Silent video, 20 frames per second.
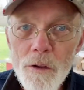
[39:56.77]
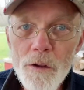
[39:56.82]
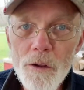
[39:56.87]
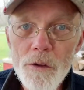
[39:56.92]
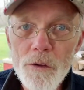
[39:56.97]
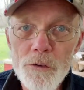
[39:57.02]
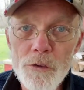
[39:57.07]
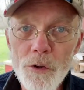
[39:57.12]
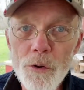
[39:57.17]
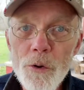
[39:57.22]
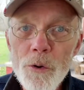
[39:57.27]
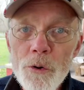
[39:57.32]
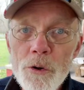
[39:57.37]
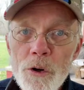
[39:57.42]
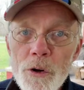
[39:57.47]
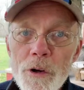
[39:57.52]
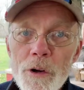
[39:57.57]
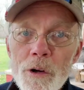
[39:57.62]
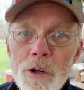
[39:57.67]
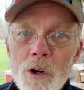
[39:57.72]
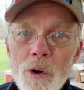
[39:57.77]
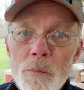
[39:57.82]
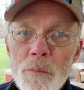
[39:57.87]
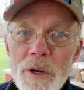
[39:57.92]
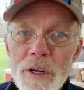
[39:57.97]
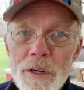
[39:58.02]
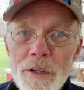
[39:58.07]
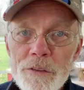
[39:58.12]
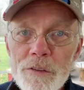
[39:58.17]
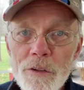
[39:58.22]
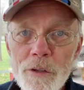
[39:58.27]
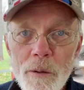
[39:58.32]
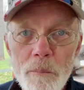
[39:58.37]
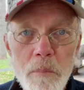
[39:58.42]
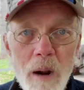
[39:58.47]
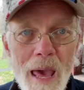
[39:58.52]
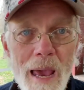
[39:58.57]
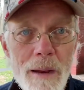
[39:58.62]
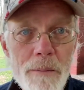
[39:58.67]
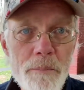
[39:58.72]
2 critical minutes of the
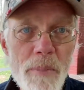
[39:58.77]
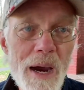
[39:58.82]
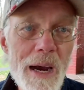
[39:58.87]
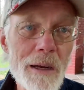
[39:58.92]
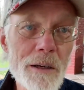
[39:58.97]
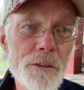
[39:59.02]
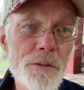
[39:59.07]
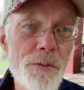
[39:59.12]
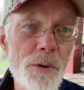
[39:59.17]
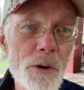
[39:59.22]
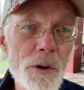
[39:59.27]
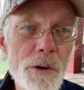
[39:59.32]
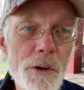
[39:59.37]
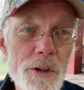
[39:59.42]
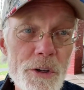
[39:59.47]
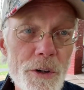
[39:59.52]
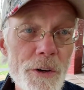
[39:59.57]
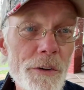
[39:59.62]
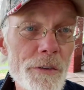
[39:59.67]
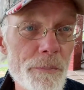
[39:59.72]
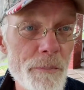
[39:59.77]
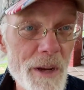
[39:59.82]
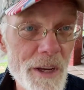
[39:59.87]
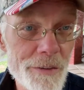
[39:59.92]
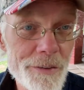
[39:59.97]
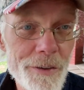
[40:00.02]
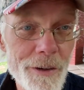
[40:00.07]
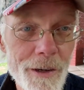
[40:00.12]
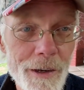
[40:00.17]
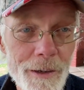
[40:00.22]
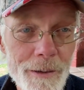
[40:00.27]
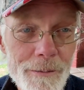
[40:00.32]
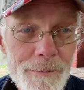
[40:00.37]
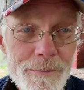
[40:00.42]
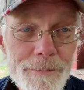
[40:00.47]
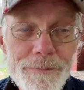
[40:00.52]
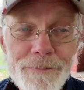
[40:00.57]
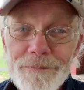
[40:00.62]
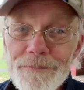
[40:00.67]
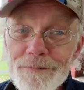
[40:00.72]
black box footage is missing.
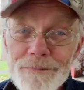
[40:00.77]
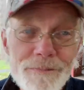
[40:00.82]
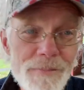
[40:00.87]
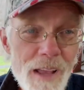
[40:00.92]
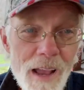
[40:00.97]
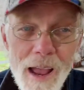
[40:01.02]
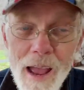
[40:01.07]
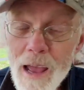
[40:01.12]
How